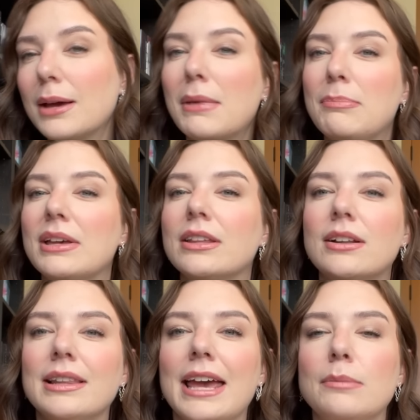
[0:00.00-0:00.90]
It might be a
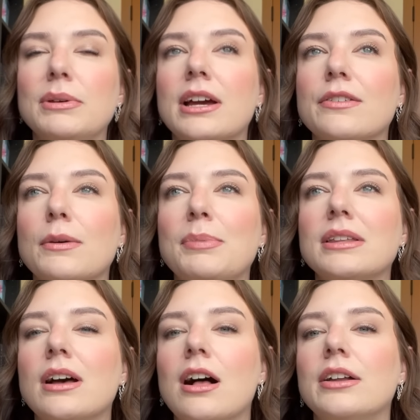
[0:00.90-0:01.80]
little late because of it
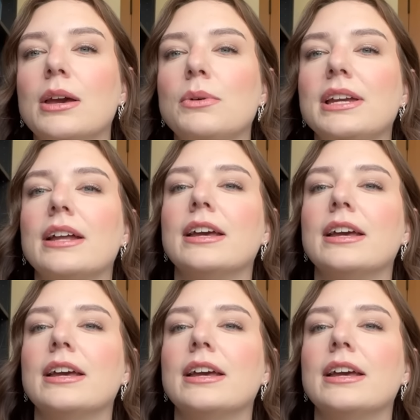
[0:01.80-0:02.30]
being the holiday weekend.